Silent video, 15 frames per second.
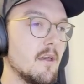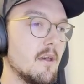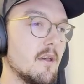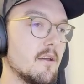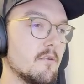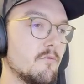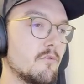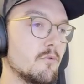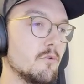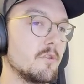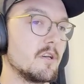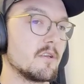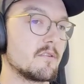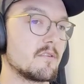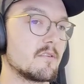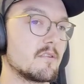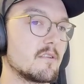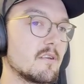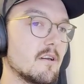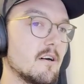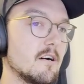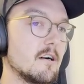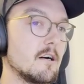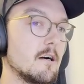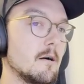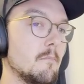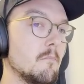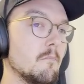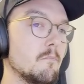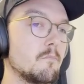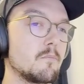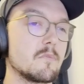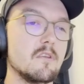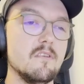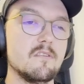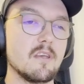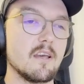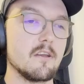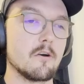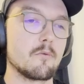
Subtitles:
And through this, TCA